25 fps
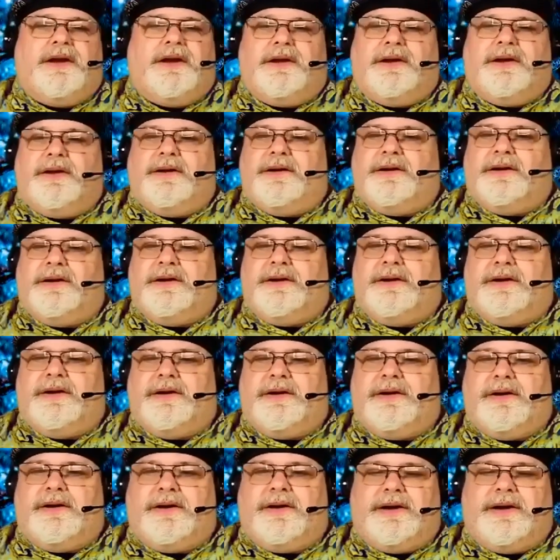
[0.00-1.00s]
All
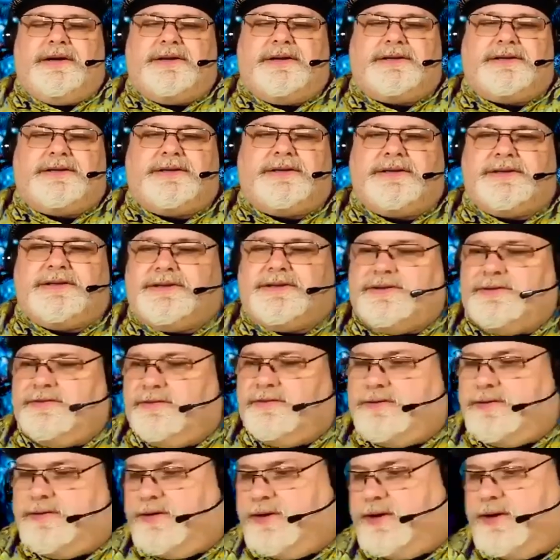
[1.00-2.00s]
right, it's
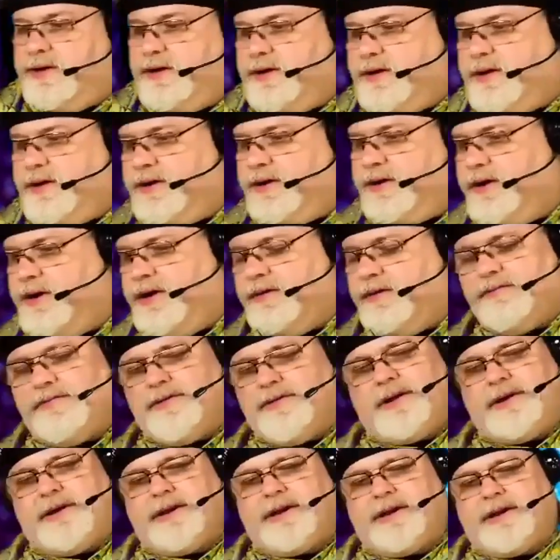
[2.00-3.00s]
2:30. I'm
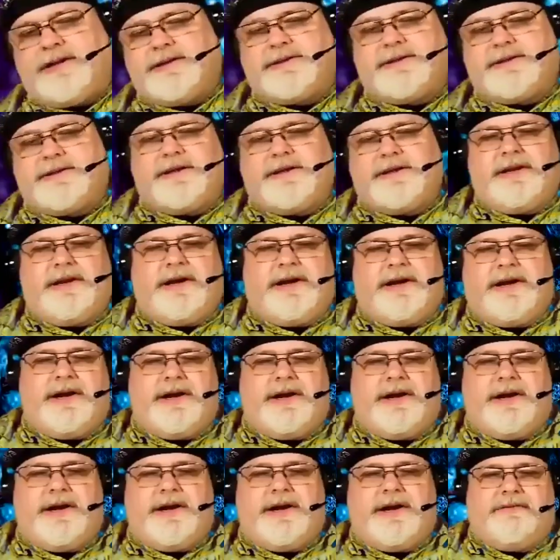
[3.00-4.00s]
broadcasting
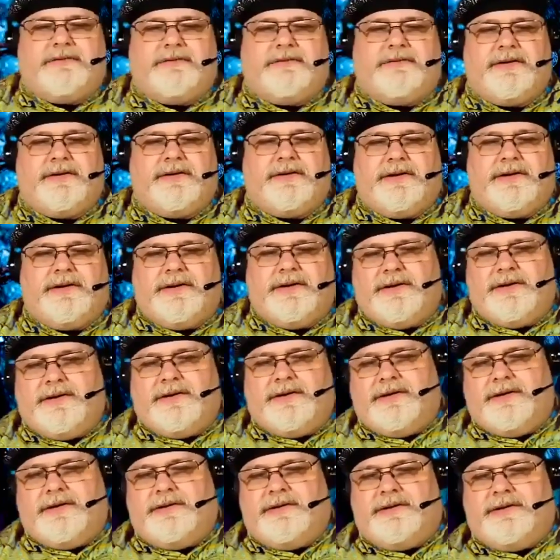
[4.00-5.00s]
live.
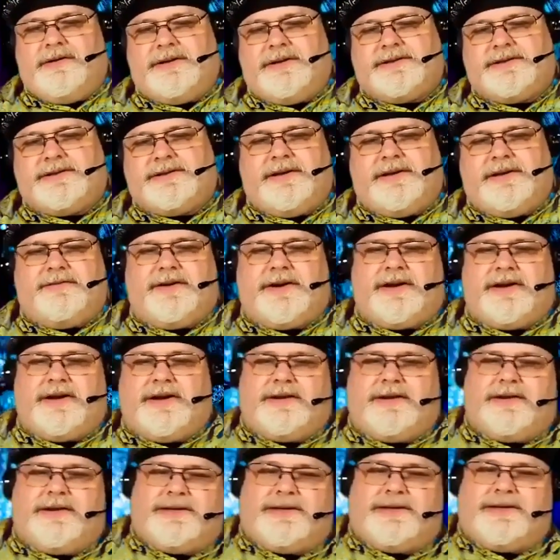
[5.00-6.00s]
Let's see if I can
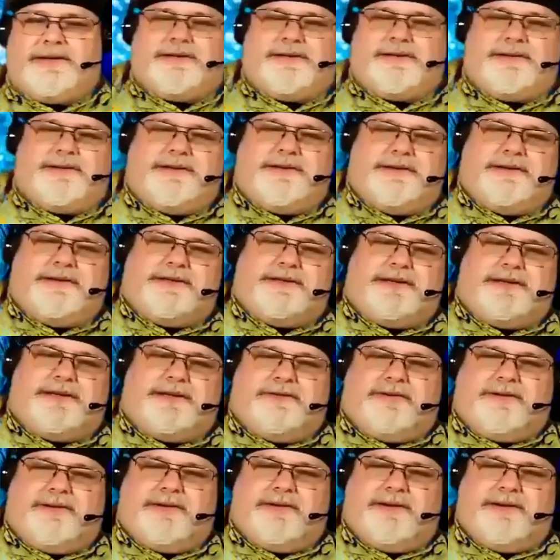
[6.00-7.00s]
get this. Let's see
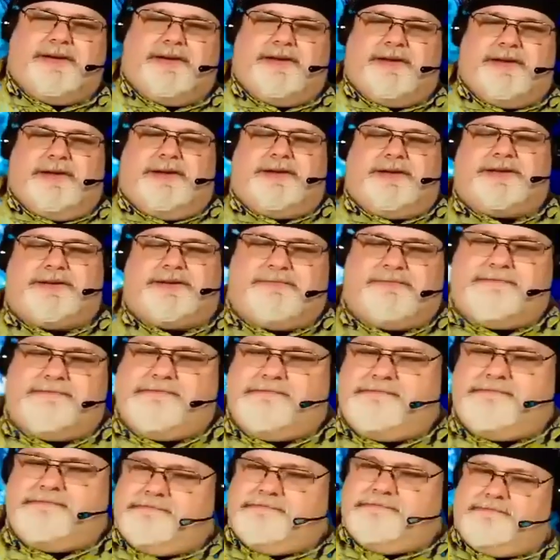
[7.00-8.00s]
if it's
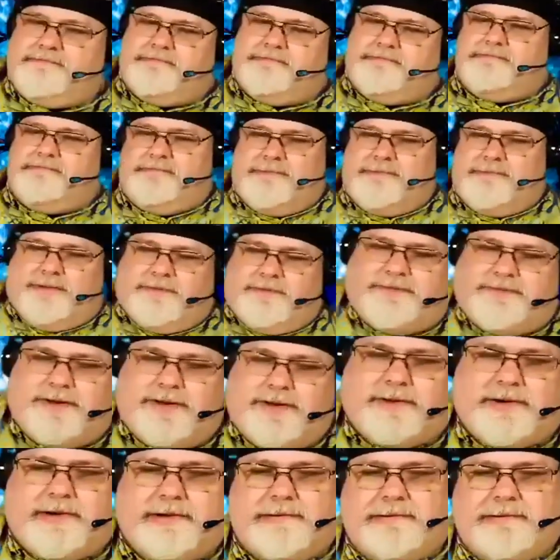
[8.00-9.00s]
oh,
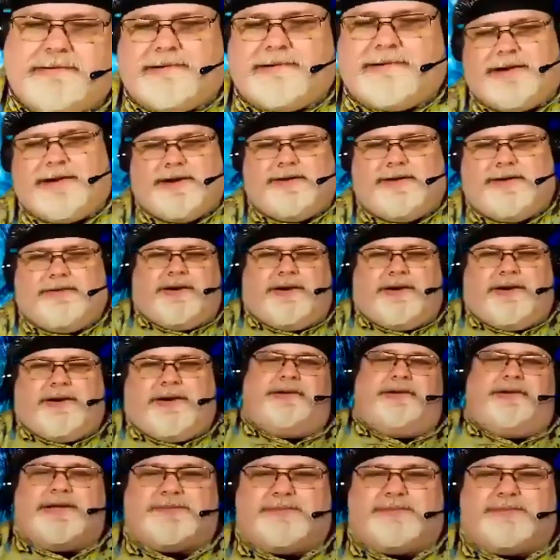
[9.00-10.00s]
anyway. There we go.
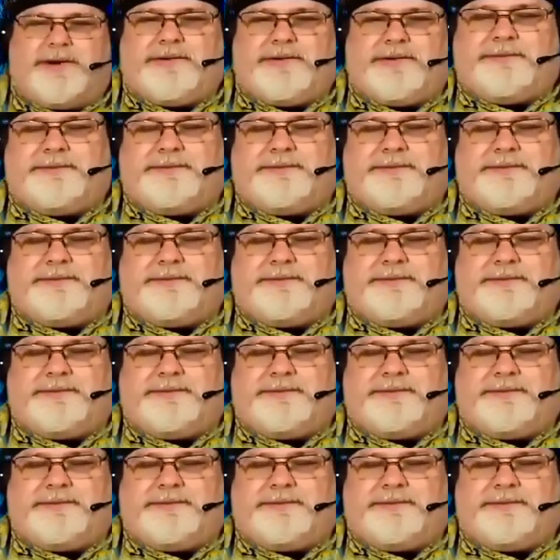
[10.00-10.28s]
That's better.